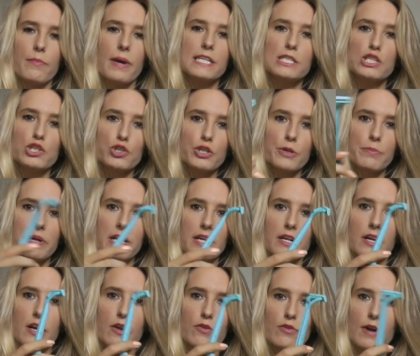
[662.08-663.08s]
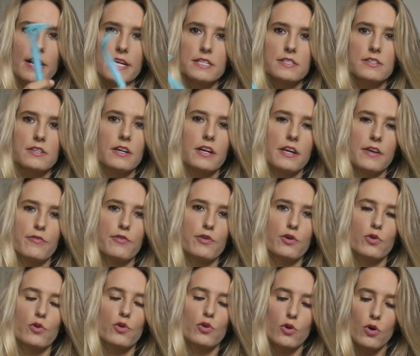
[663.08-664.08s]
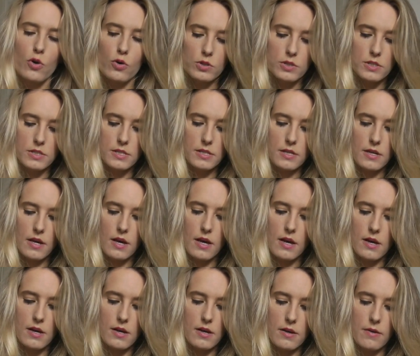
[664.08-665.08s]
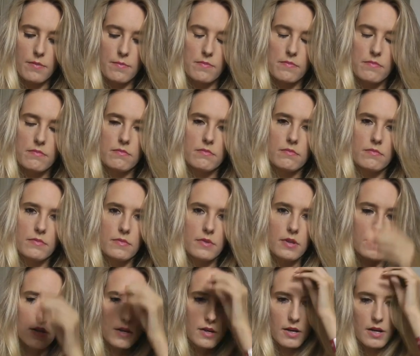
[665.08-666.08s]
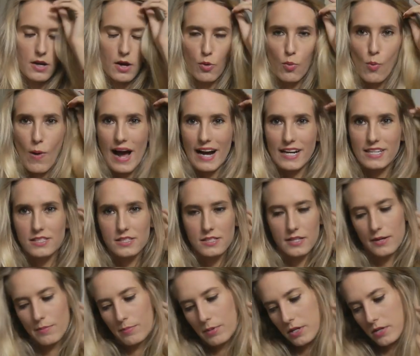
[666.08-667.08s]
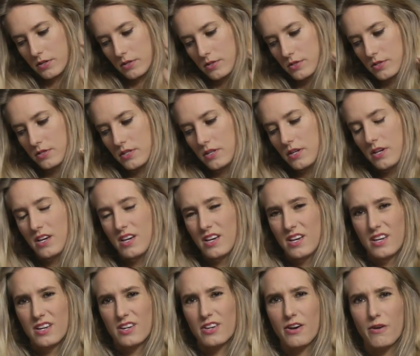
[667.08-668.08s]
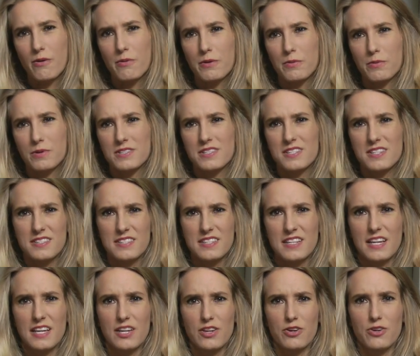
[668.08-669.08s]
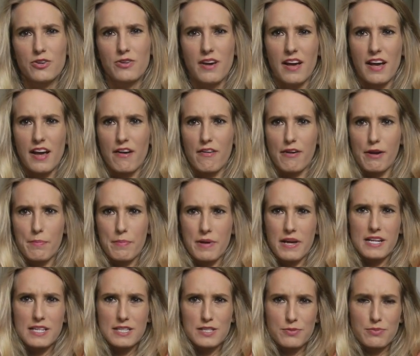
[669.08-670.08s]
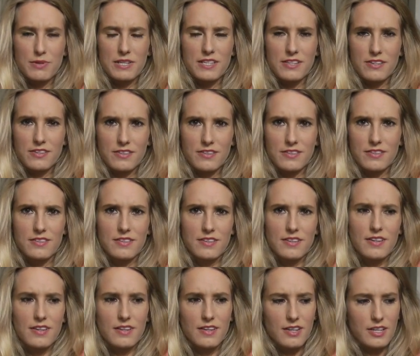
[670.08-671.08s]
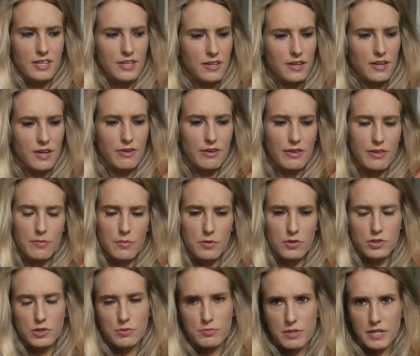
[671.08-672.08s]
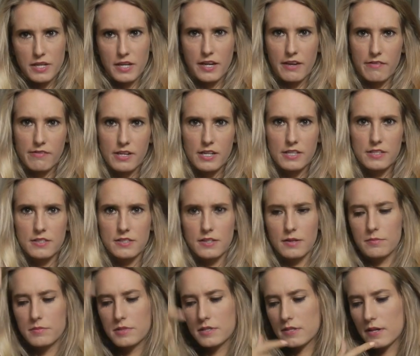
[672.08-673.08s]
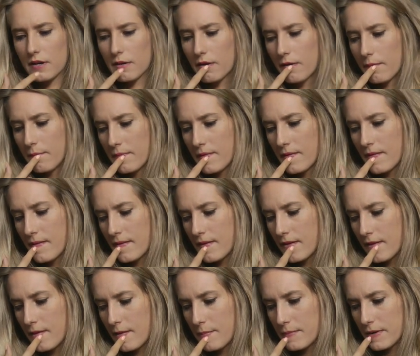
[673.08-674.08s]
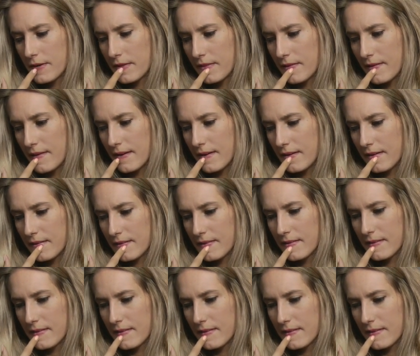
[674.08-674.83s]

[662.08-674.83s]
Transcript: Make sure you bring a razor if you're not a waxer, because no one wants to see your hairy pits when you're, you know, in the mosh pit giving it some. So bring that.